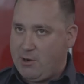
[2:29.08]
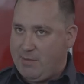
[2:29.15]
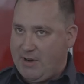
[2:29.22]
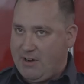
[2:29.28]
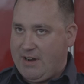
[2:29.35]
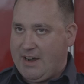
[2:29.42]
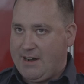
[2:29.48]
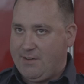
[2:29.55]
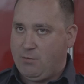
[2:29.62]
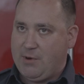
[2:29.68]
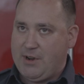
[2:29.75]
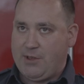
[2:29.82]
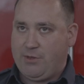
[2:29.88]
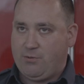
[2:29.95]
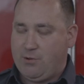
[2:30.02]
about
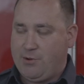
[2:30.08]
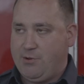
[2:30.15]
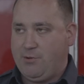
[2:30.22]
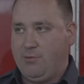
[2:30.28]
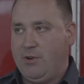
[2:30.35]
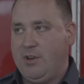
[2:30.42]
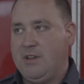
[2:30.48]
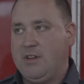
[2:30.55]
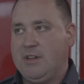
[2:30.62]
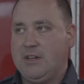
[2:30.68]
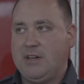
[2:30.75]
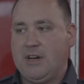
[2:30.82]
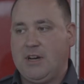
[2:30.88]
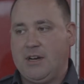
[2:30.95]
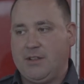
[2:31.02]
halfway through
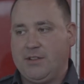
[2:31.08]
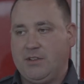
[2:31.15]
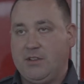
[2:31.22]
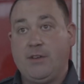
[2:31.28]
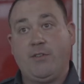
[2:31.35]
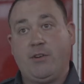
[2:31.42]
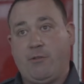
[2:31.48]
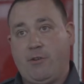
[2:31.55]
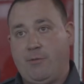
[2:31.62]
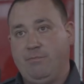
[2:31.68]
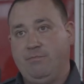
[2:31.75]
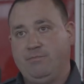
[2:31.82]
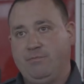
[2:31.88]
uh, the living room.